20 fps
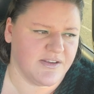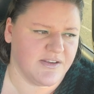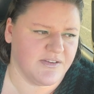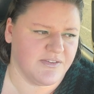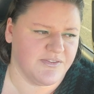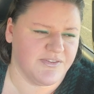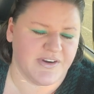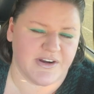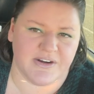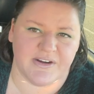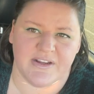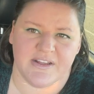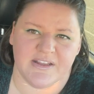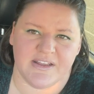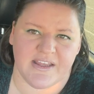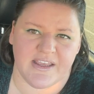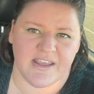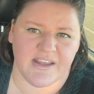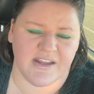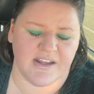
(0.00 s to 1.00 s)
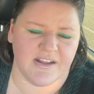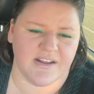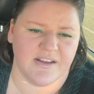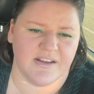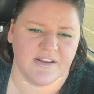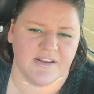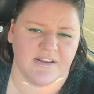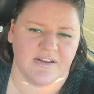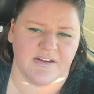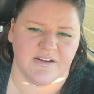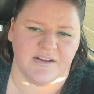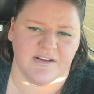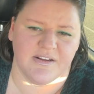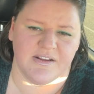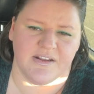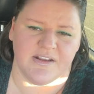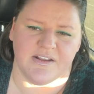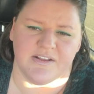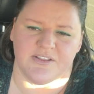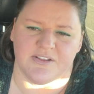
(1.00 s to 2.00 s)
very late
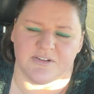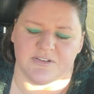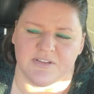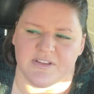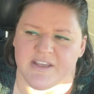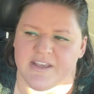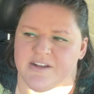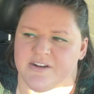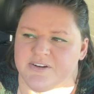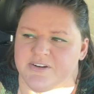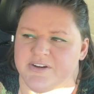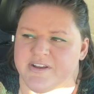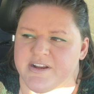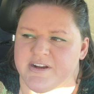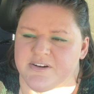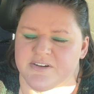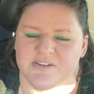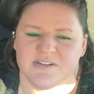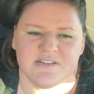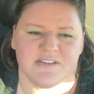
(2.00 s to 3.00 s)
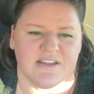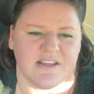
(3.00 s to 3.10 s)
in their later years.